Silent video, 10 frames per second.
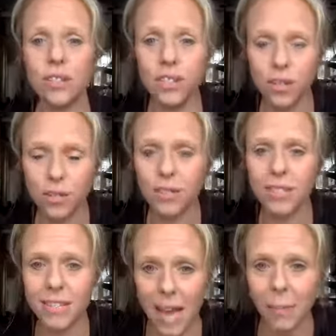to do
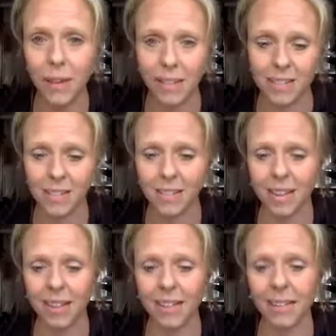step into
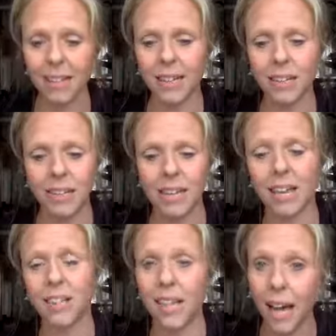that. It doesn't
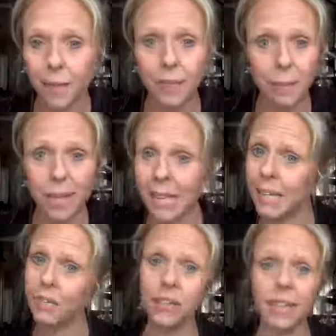actually have to be
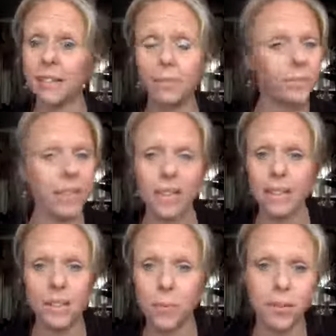literally
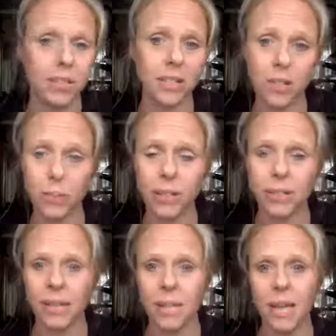into the woods and into the
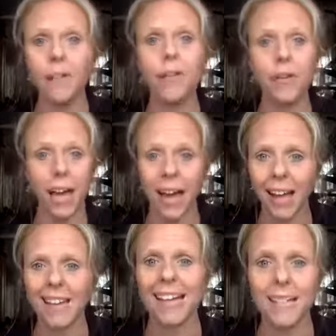wilderness. If you
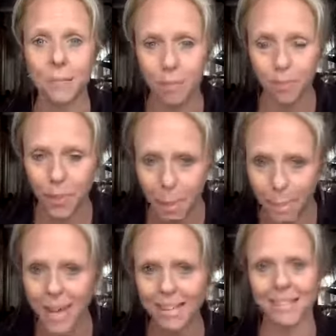can, it's
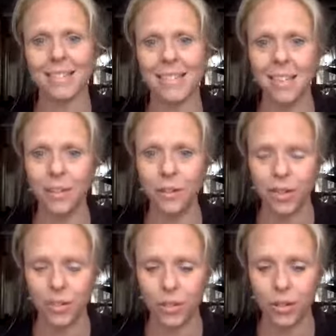the best thing you
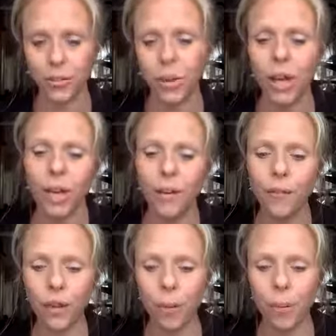can do
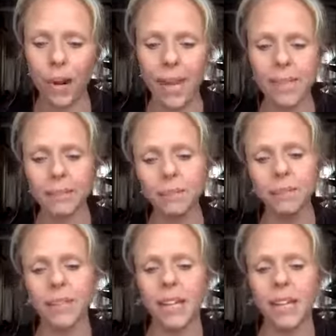for your brain